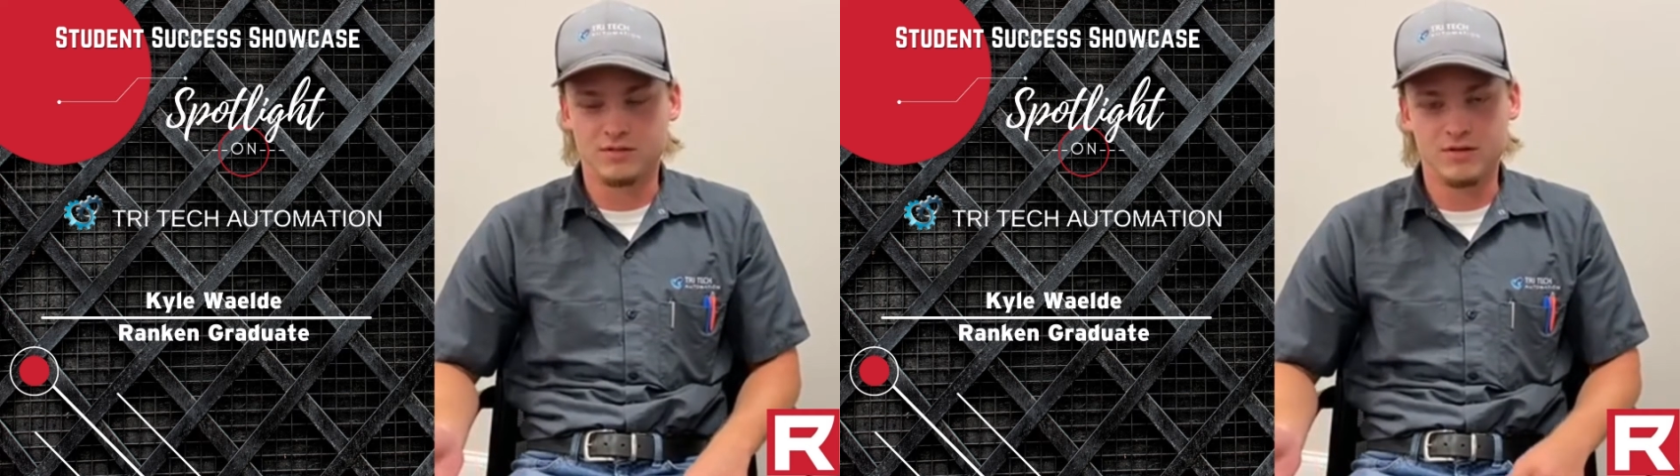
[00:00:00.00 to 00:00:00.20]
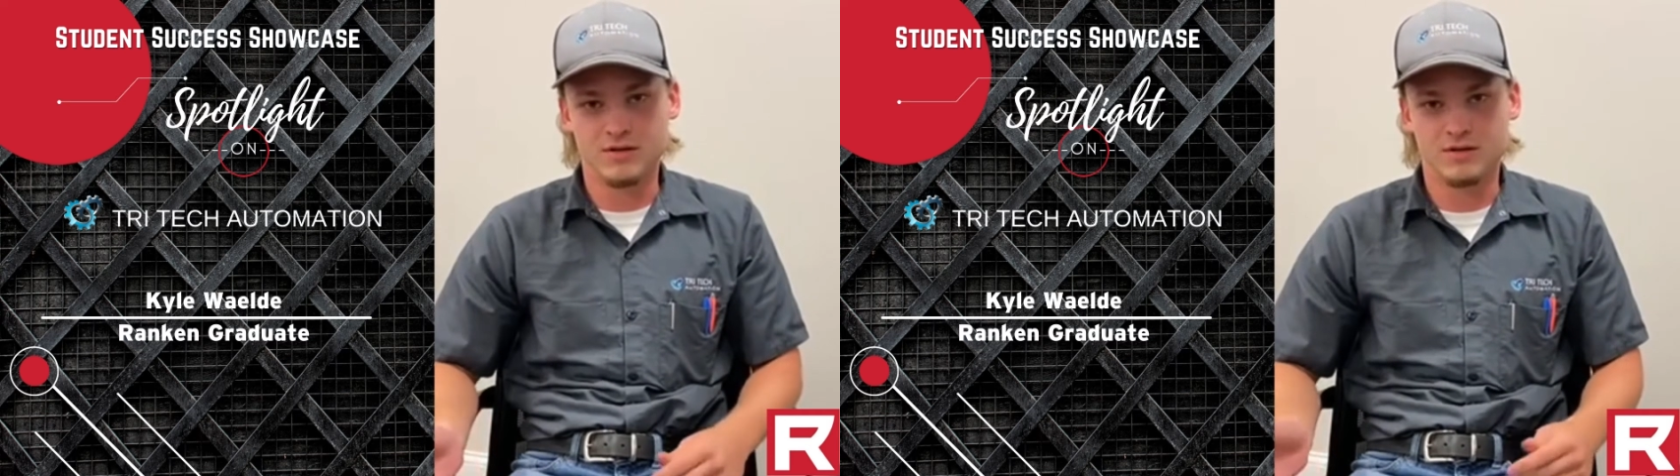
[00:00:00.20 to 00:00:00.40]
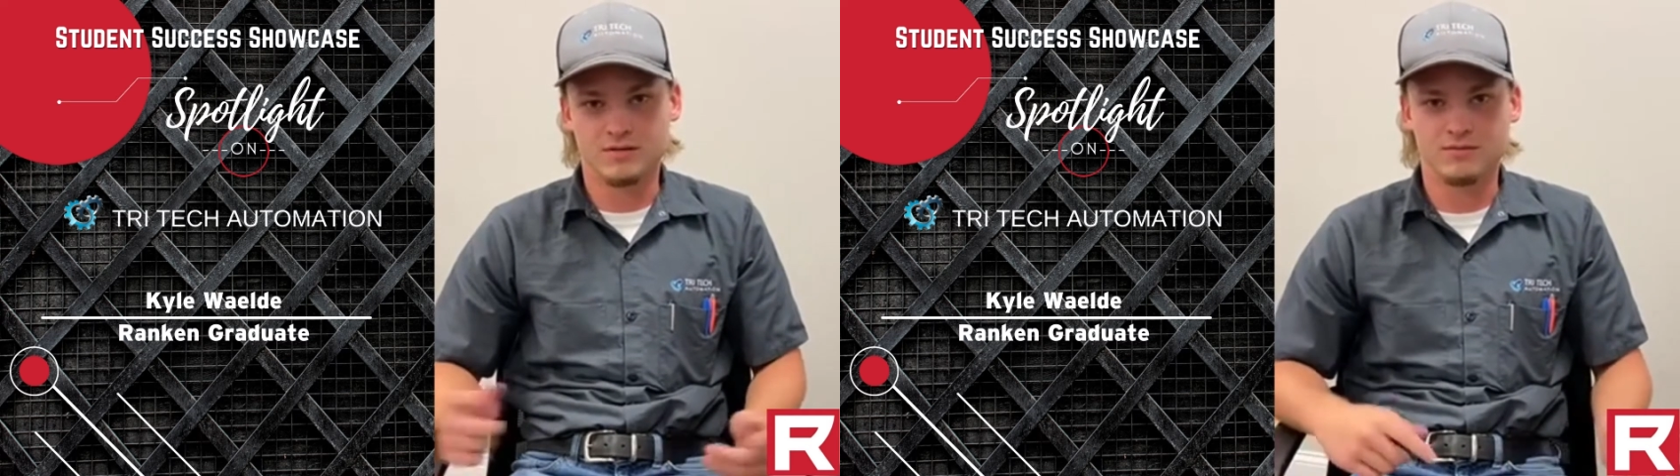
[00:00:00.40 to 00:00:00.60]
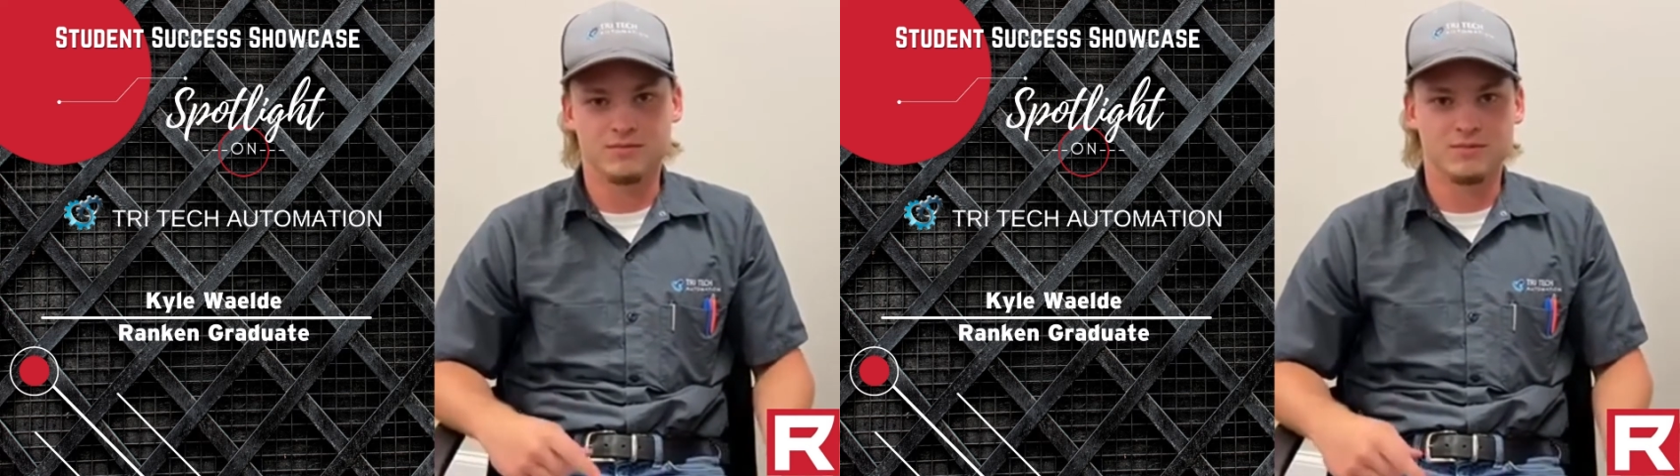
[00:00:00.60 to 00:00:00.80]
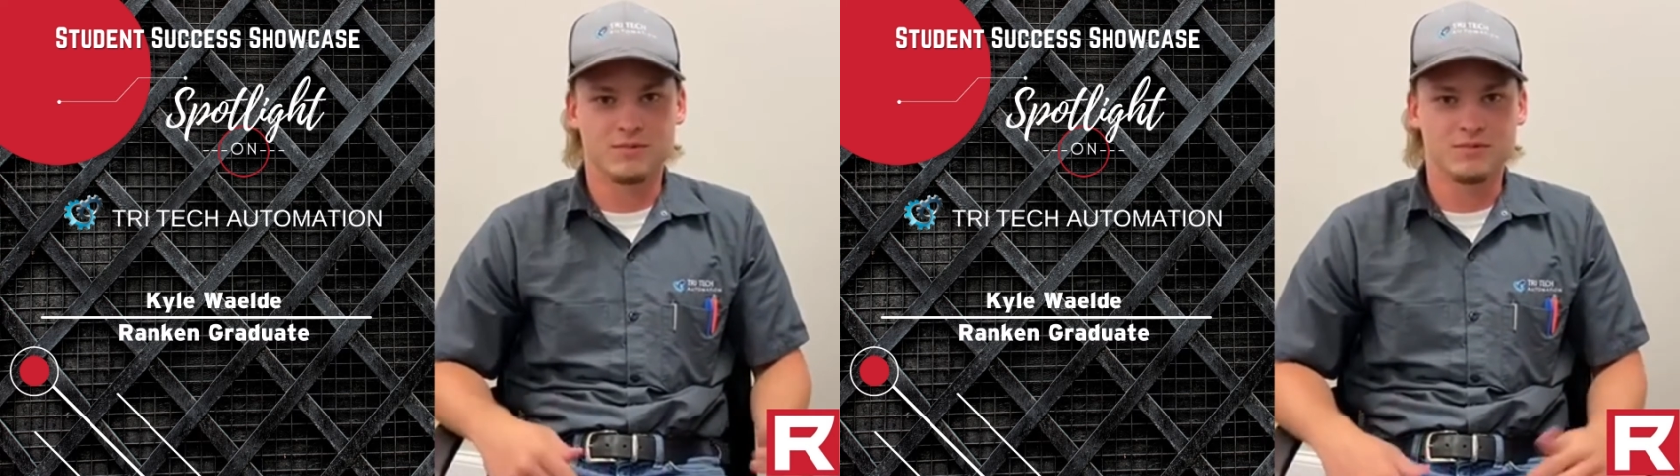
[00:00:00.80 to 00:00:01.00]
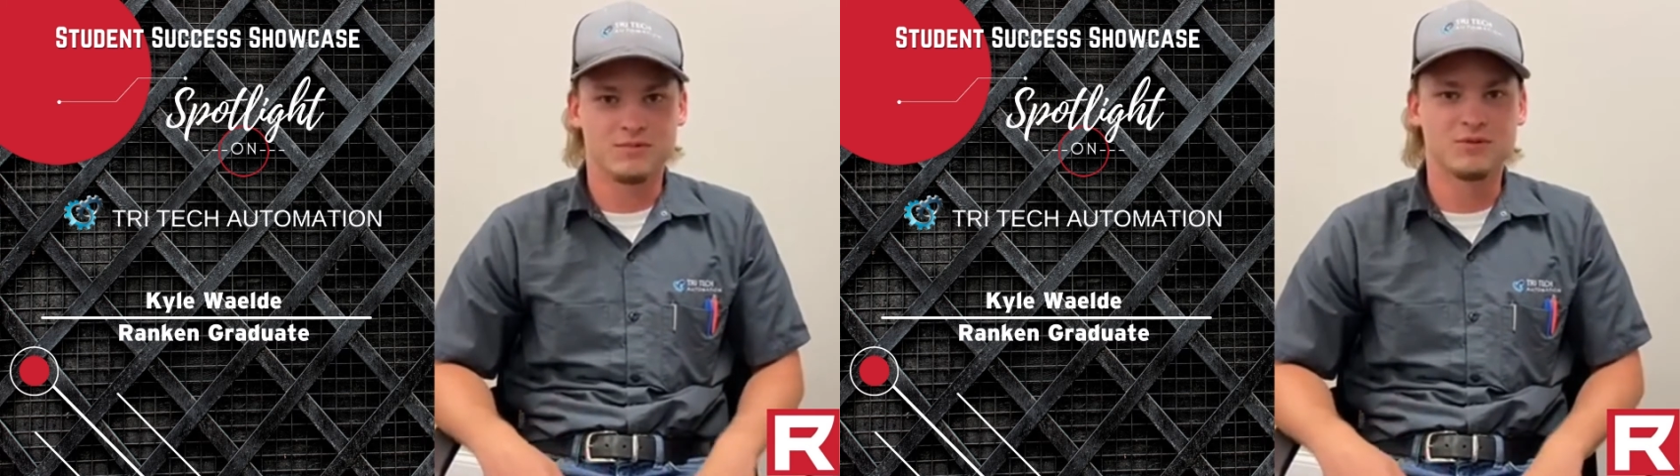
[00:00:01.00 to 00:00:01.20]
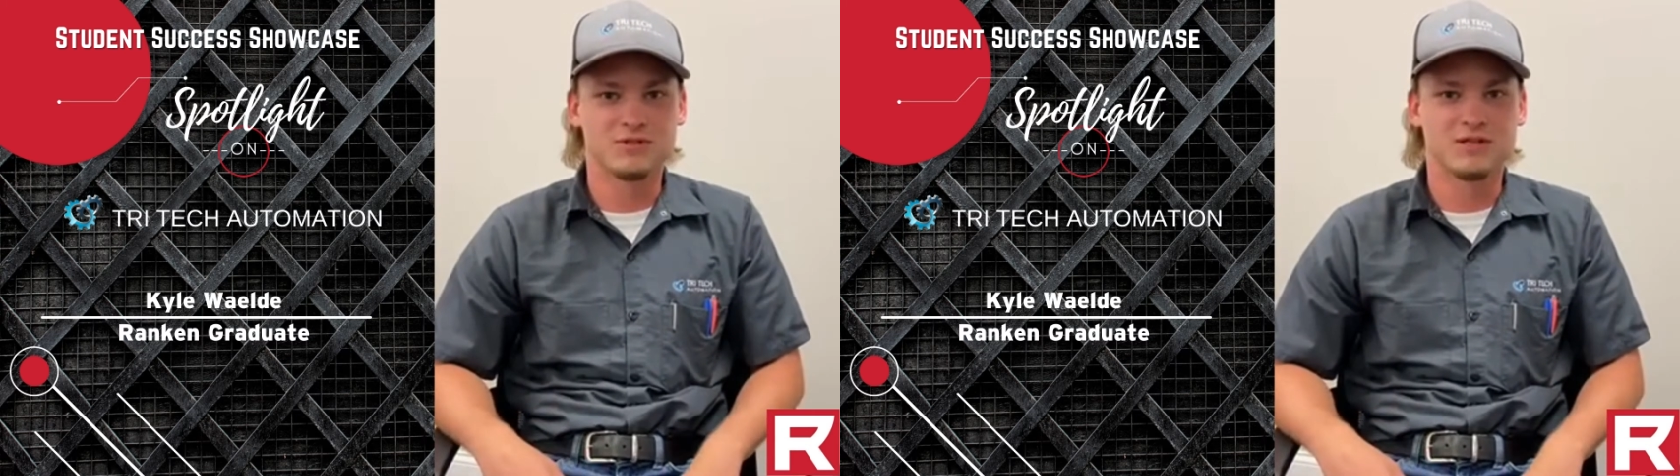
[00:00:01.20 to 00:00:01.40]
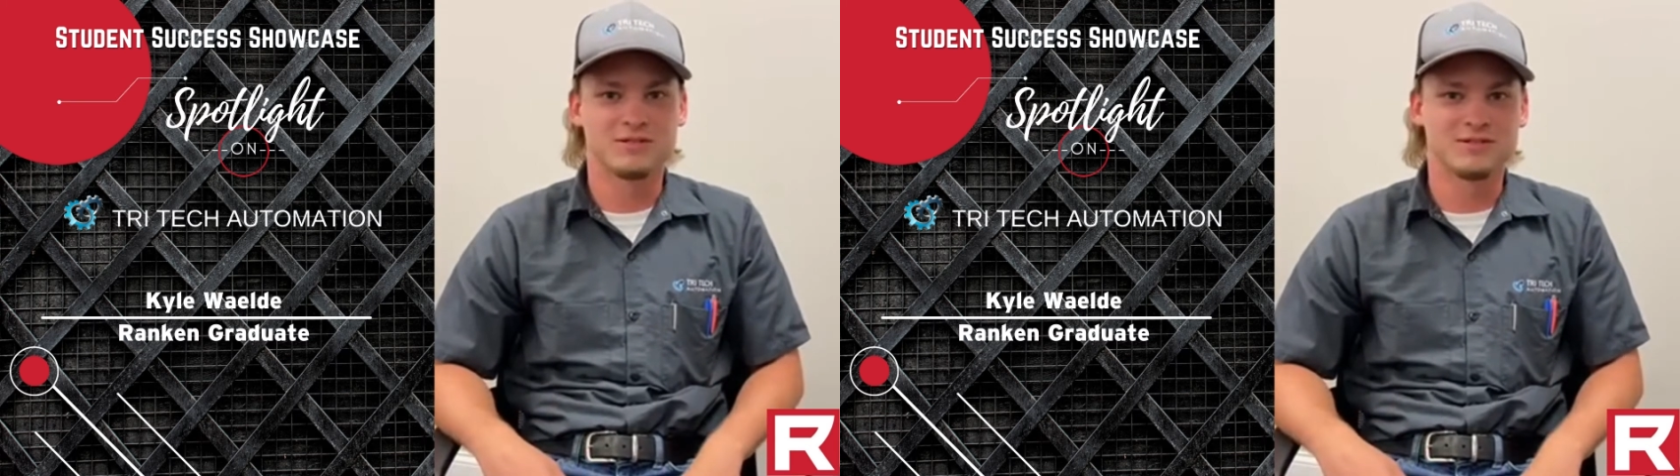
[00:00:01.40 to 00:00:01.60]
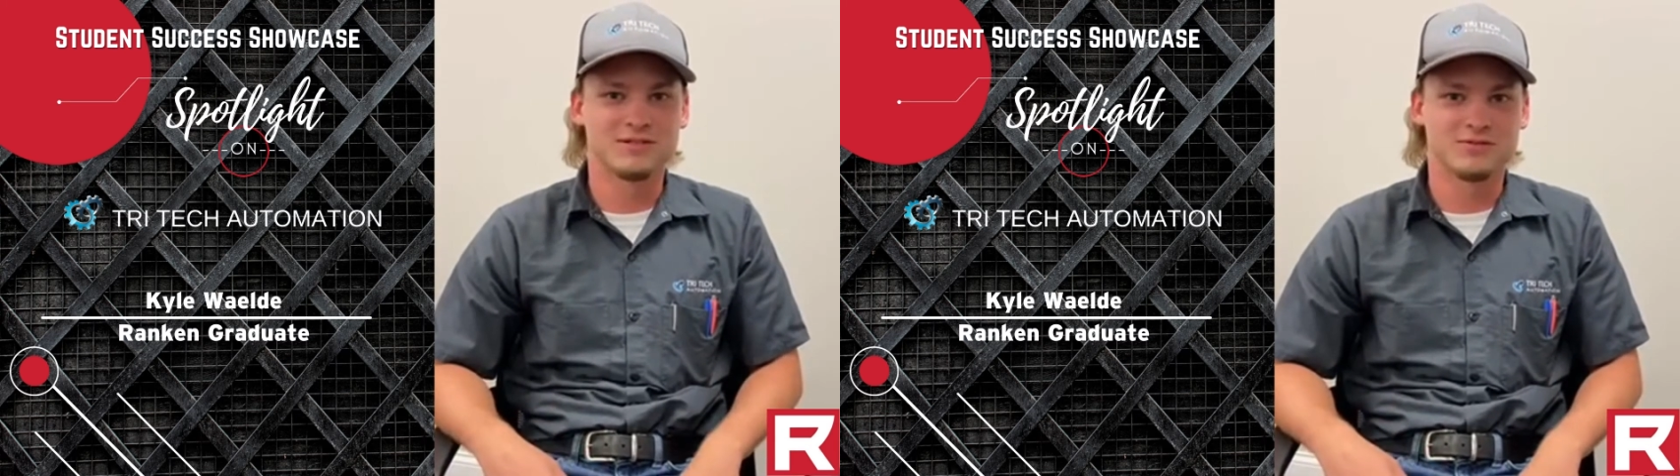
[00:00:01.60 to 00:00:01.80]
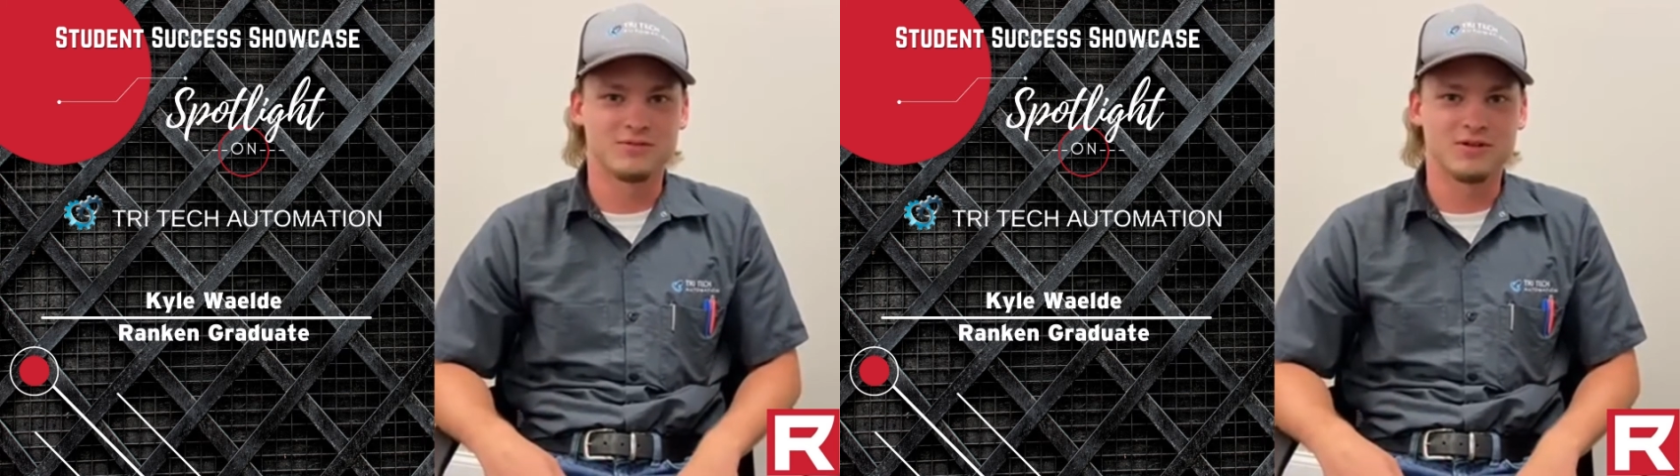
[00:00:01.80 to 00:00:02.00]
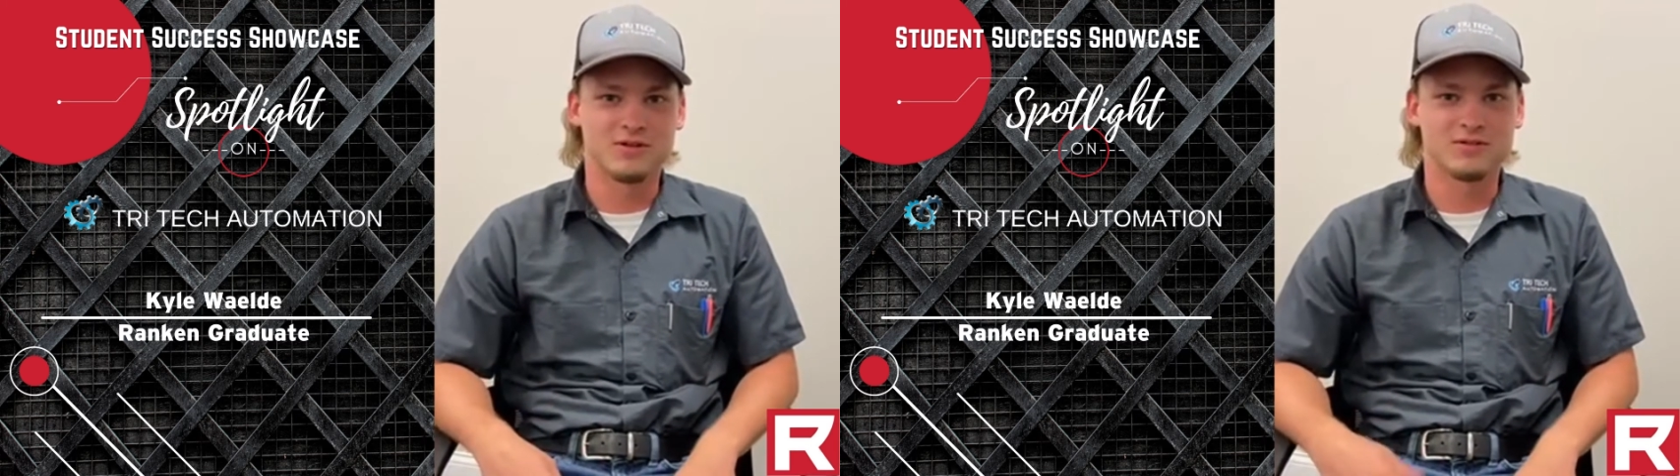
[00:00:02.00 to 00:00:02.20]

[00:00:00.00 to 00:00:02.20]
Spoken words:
yeah, do CST as well.